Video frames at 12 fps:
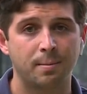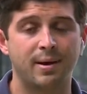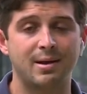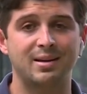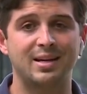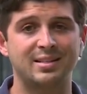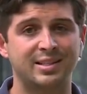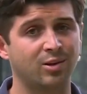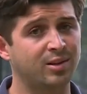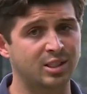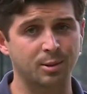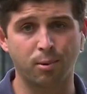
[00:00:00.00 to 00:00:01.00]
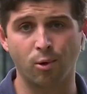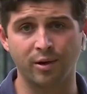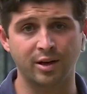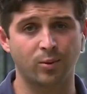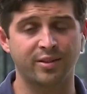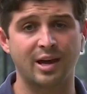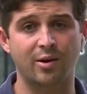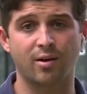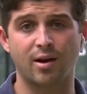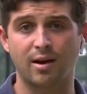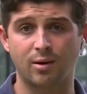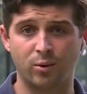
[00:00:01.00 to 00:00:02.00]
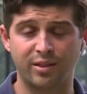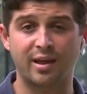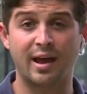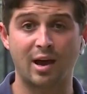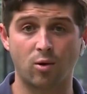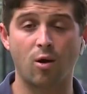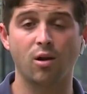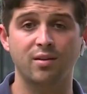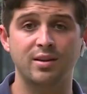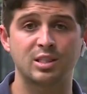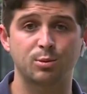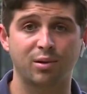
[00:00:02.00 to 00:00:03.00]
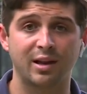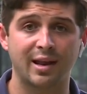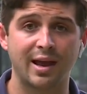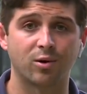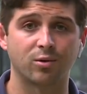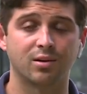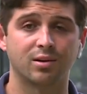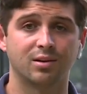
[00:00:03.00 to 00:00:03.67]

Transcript: but he's still disappointed without, with how all of this played out